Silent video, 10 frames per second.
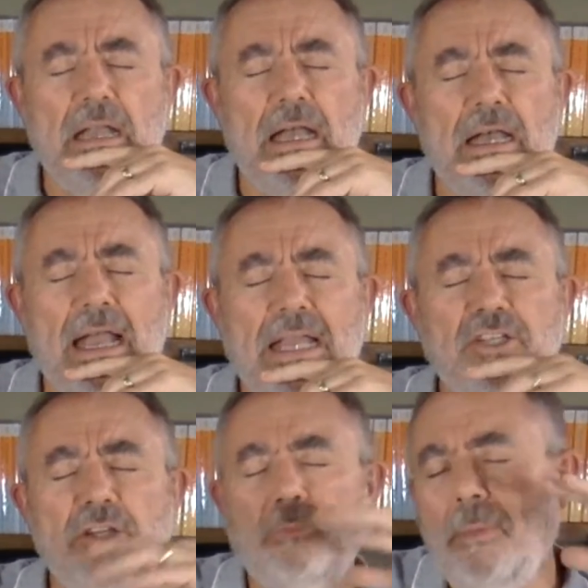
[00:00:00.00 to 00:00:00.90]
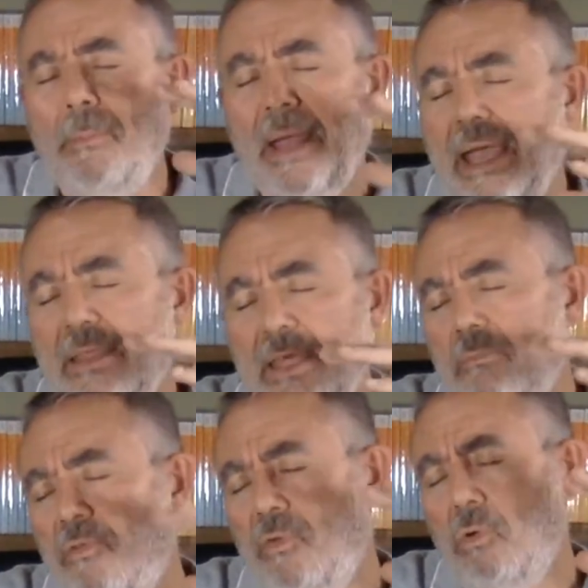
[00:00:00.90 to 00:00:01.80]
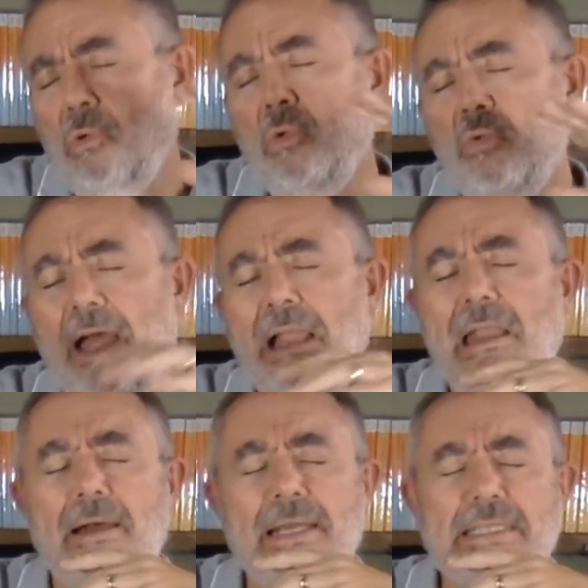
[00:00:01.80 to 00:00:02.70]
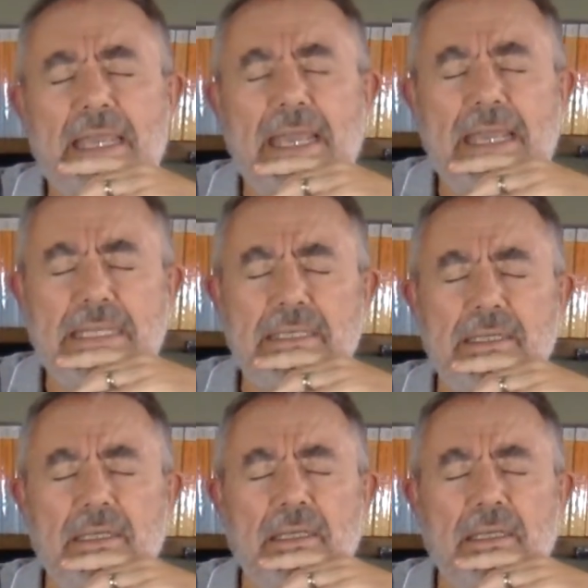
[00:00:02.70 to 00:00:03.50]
uh, as you prepare them for all that lies ahead?